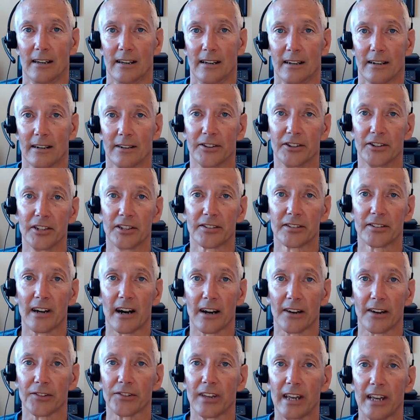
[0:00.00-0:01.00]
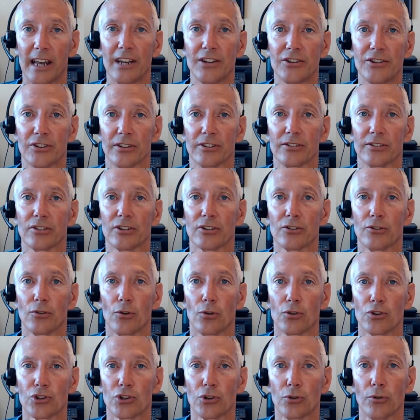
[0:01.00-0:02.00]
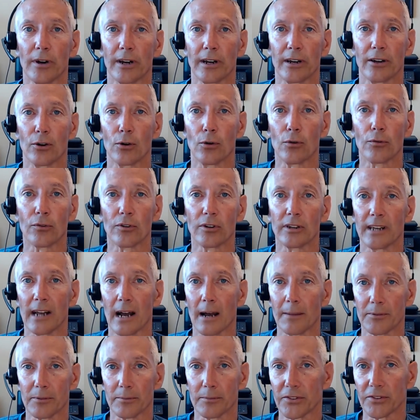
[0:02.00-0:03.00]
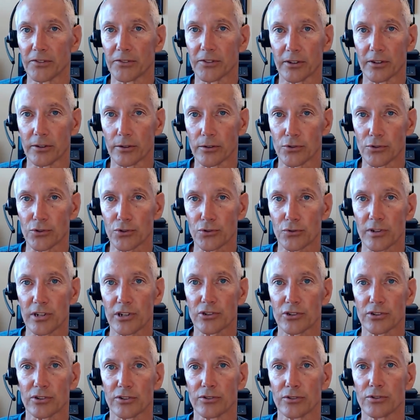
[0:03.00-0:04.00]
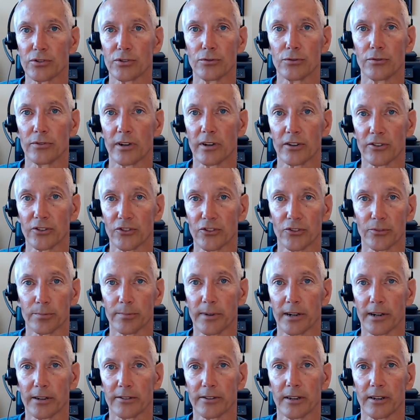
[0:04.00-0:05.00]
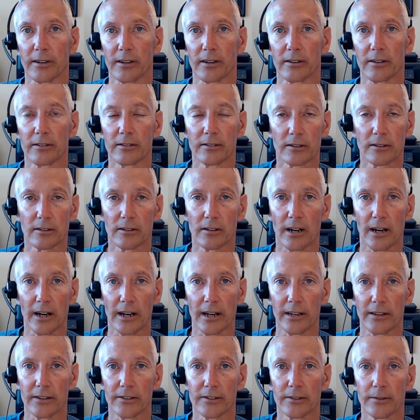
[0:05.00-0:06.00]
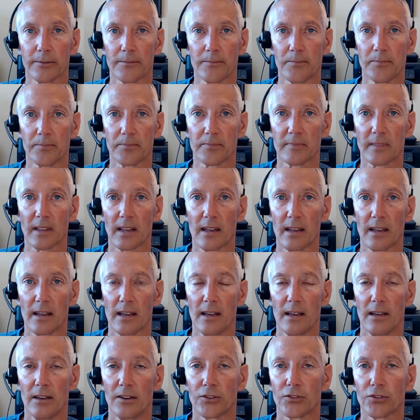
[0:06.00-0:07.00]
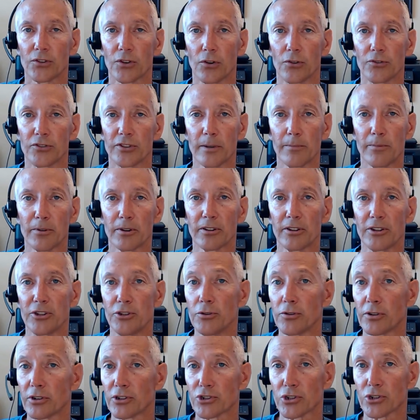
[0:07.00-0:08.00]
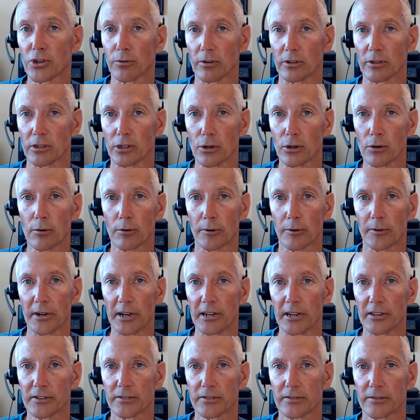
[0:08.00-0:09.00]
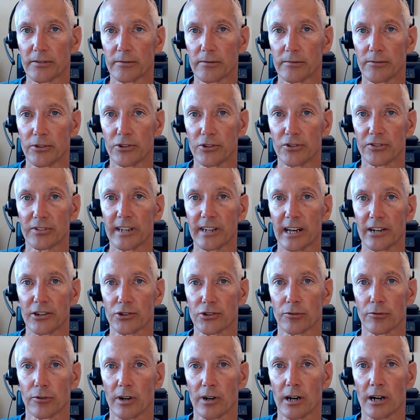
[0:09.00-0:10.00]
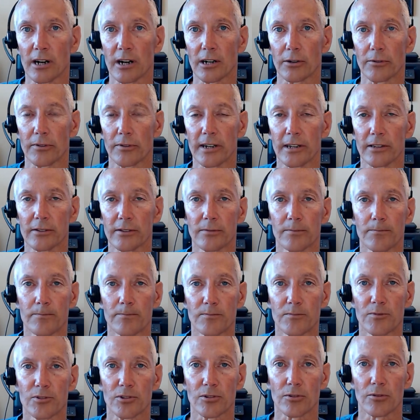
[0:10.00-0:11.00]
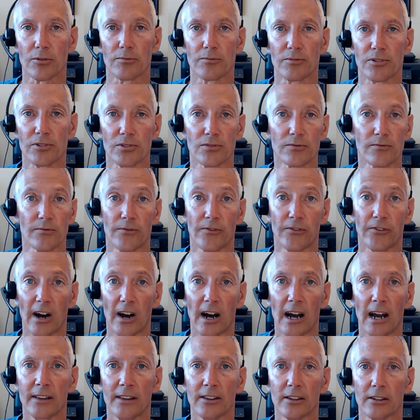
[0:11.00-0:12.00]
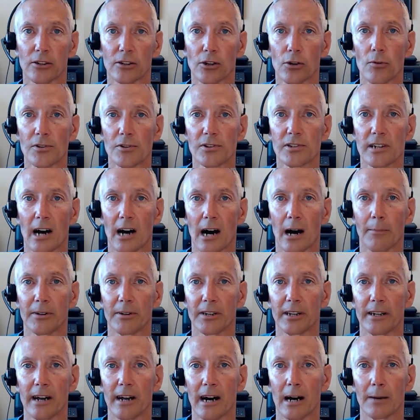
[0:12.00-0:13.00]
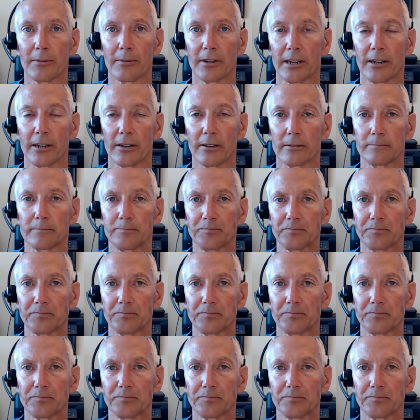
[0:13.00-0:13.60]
a dishonest agent showing an overly optimistic illustration to an unsuspecting client. So typically, you can show a lower rate, you just can't show a higher rate. So just find the lowest common denominator